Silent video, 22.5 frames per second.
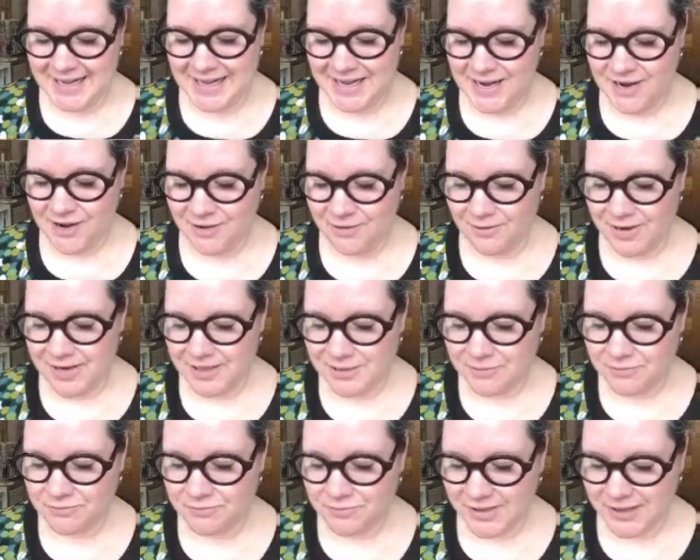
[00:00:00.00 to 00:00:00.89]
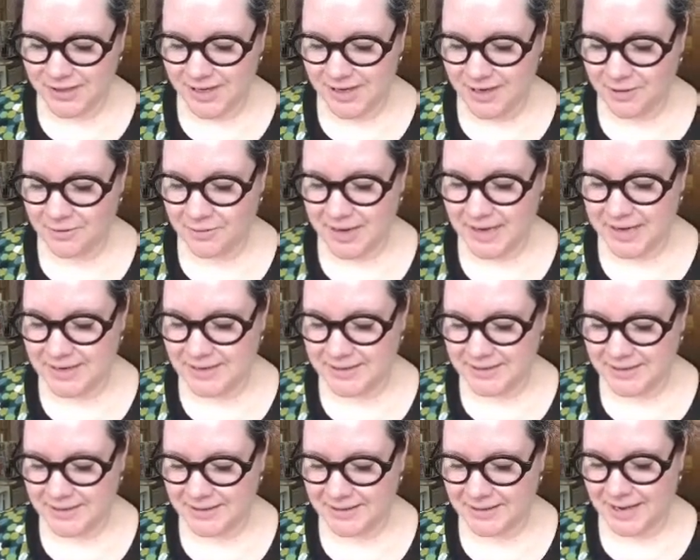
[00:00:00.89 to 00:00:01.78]
It's really quite
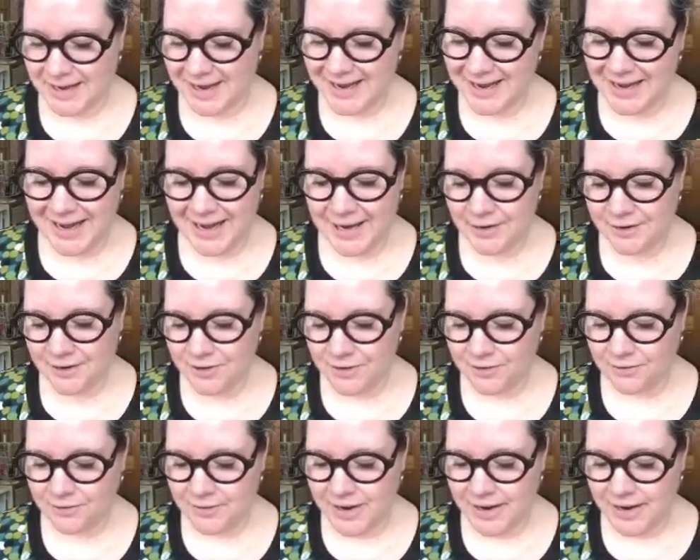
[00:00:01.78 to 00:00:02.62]
I don't know.